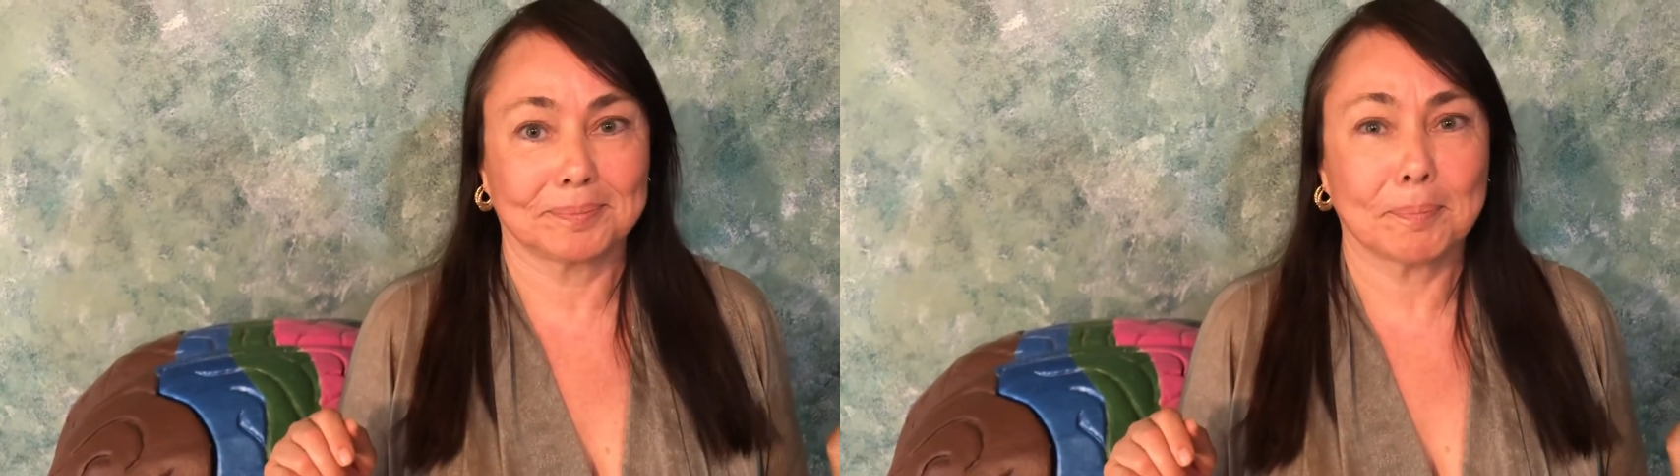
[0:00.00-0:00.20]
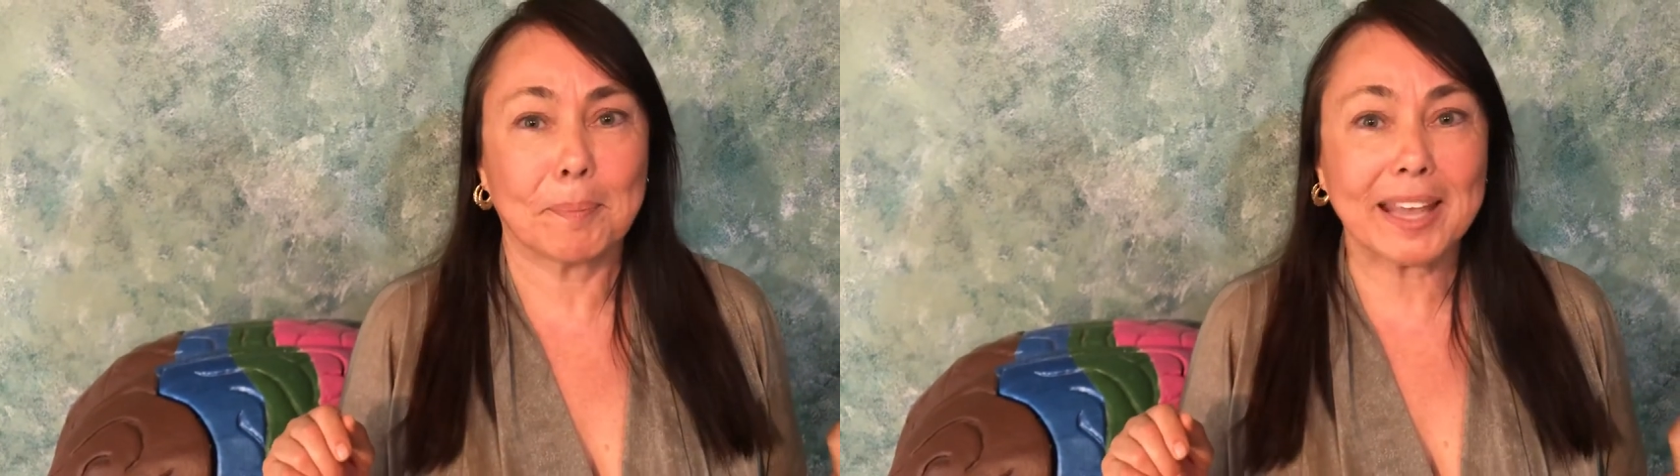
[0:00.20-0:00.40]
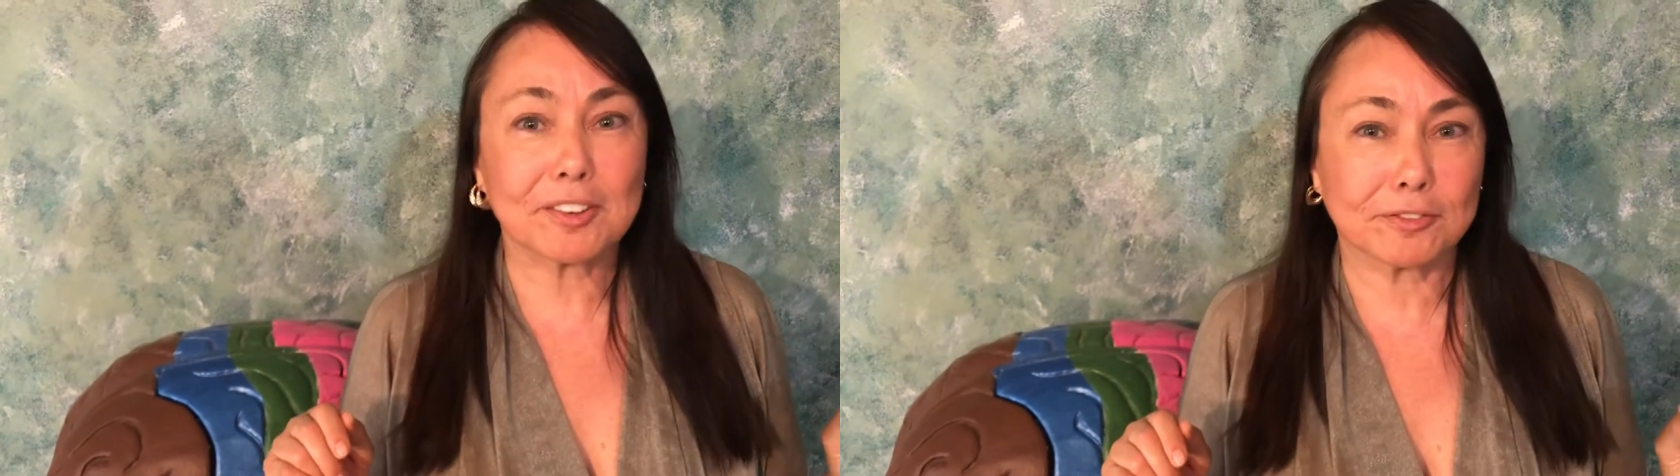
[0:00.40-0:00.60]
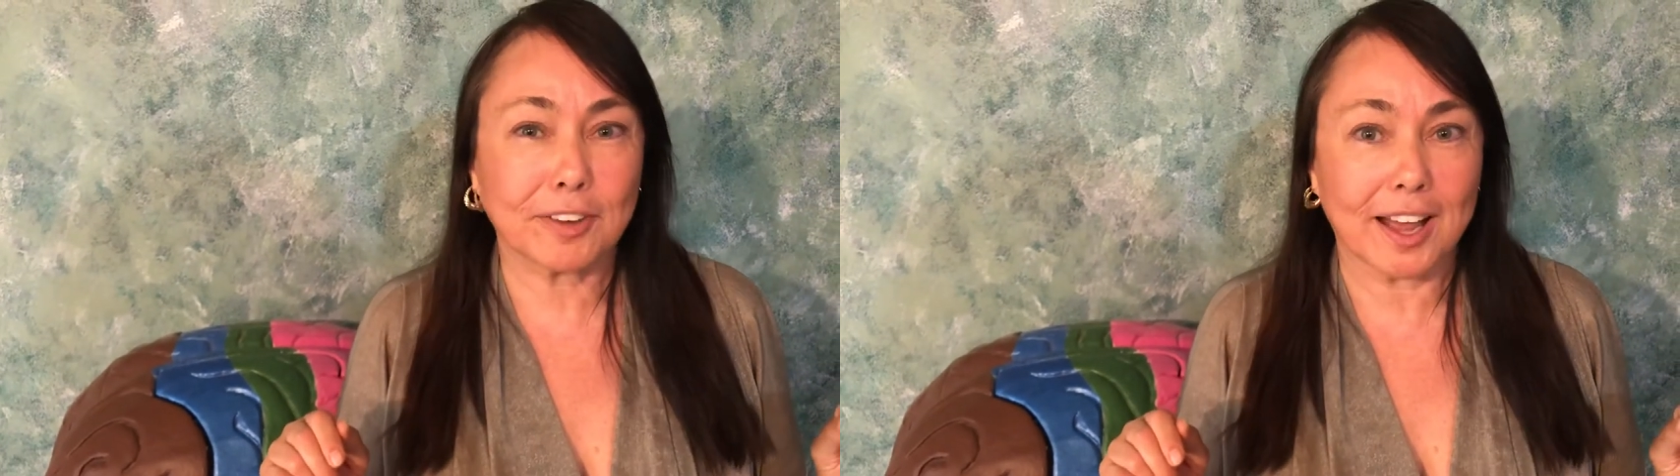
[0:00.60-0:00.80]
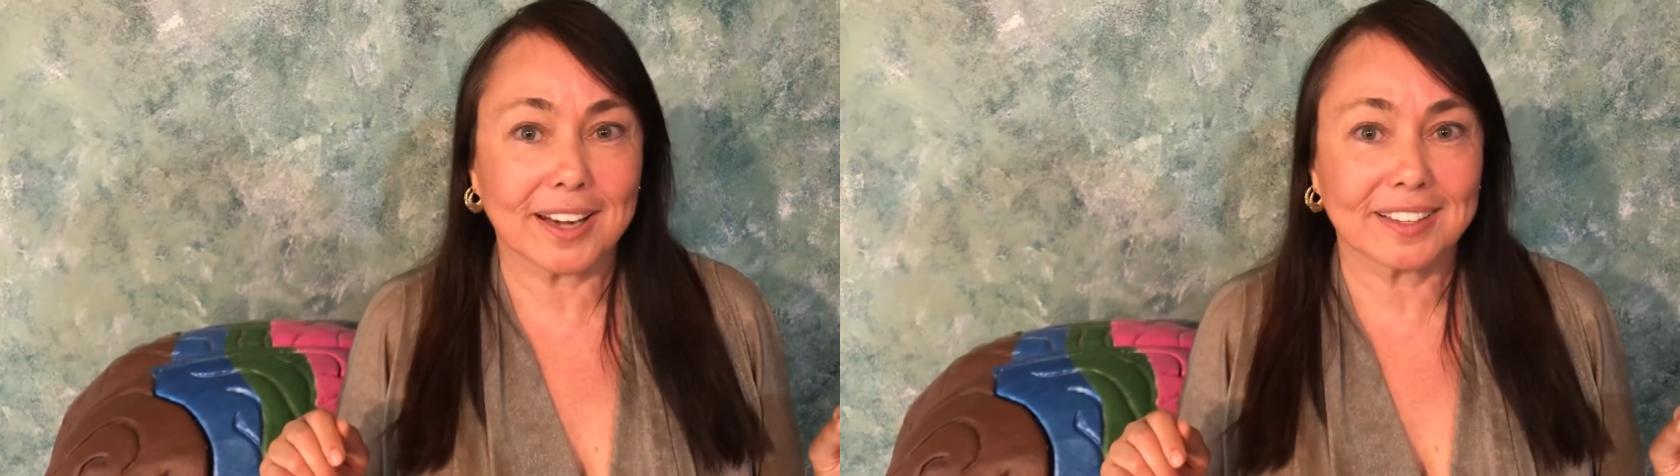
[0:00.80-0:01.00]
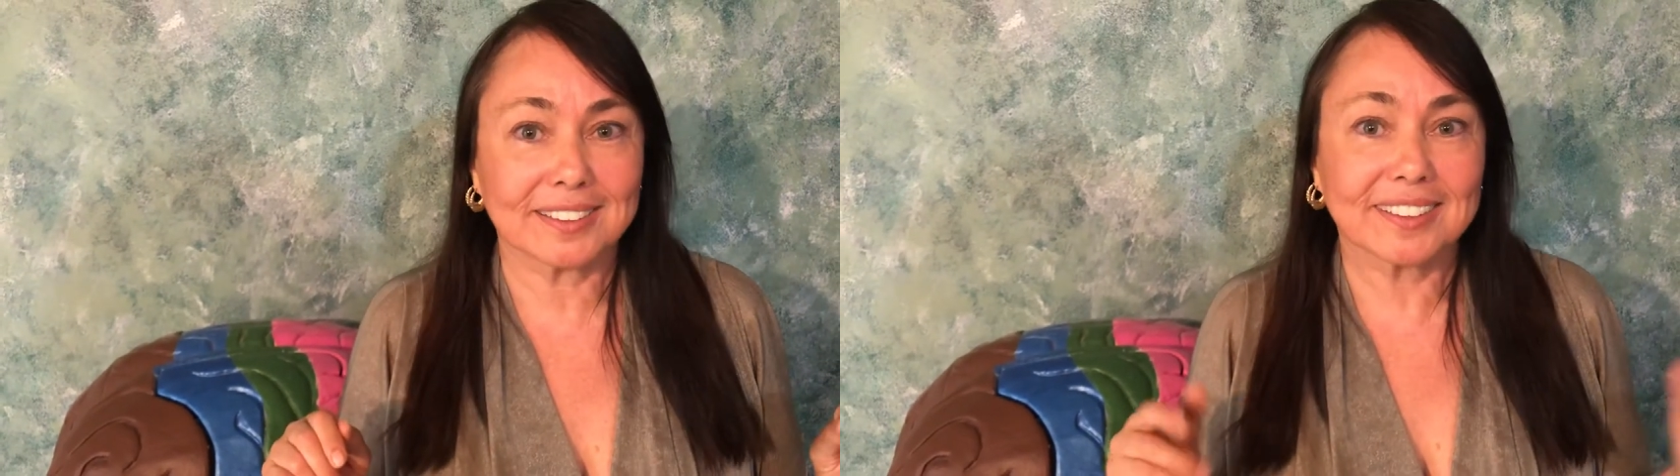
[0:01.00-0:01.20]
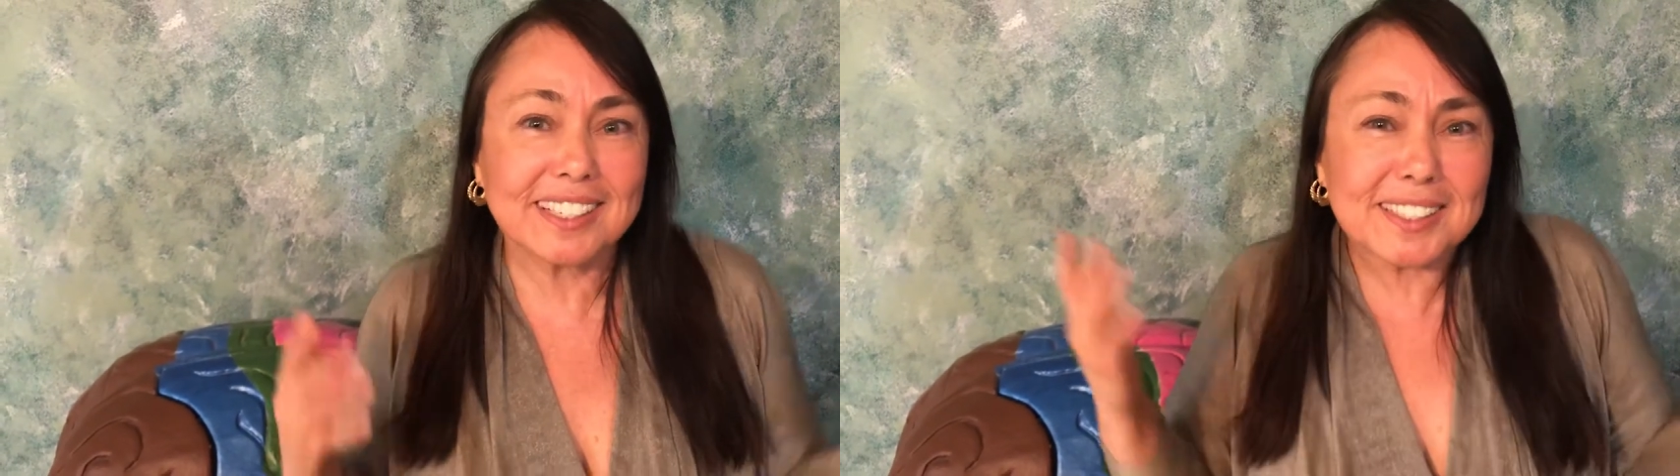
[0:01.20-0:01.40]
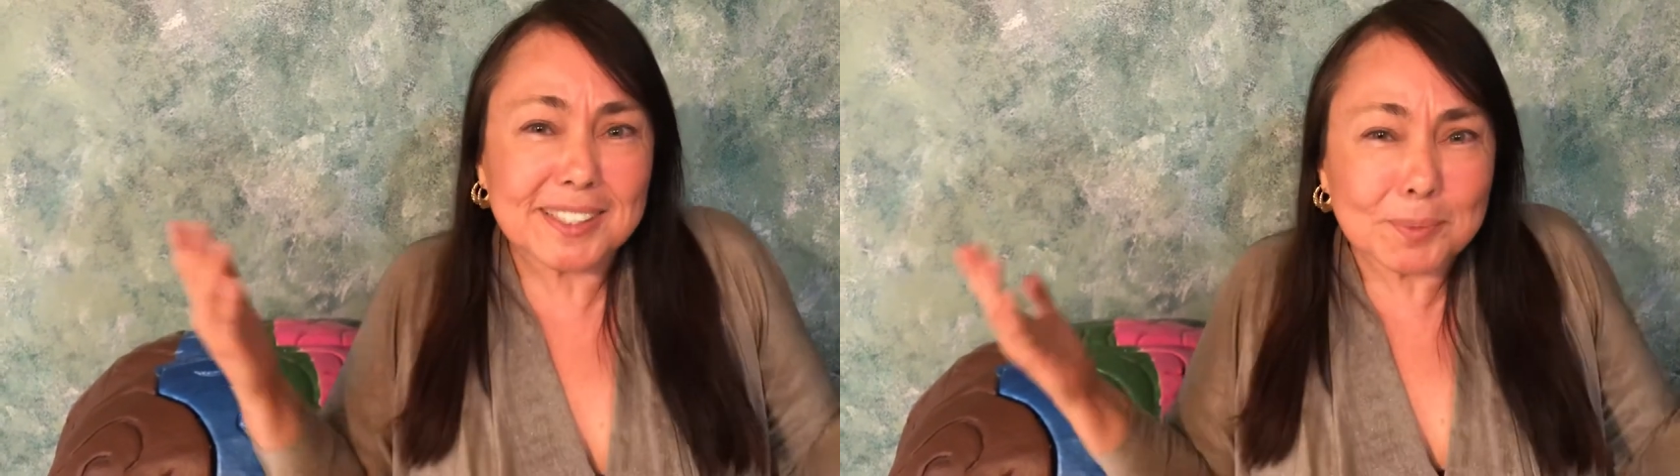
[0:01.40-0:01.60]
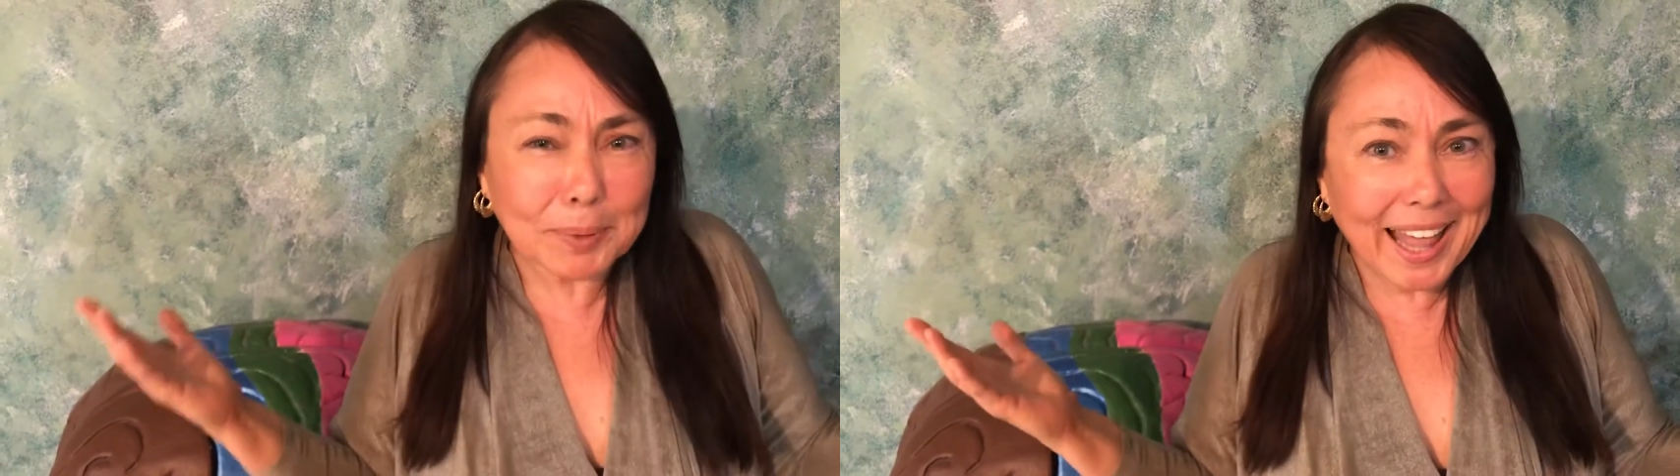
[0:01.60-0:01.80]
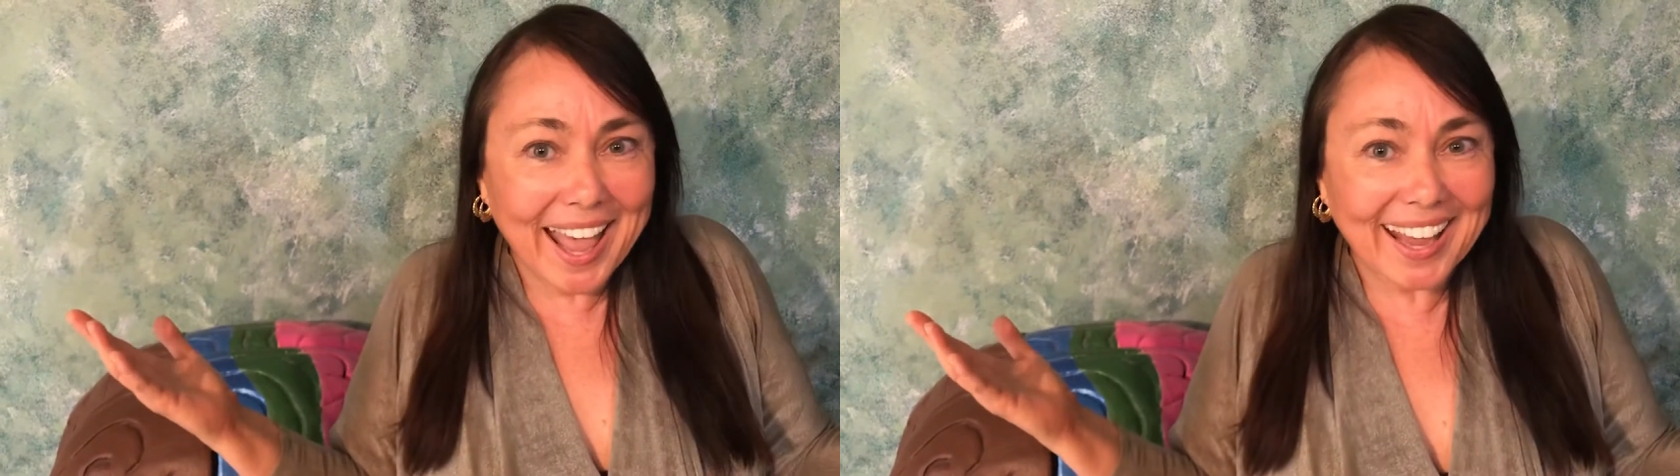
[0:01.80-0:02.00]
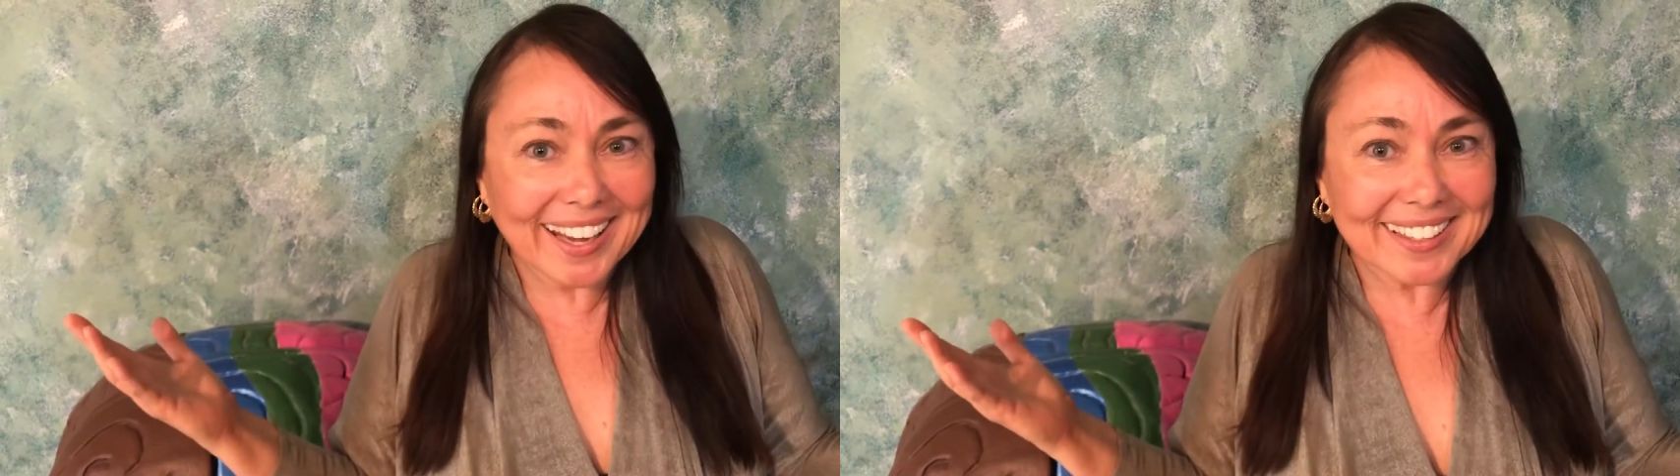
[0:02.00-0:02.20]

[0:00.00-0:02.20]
Make it fun. This is play.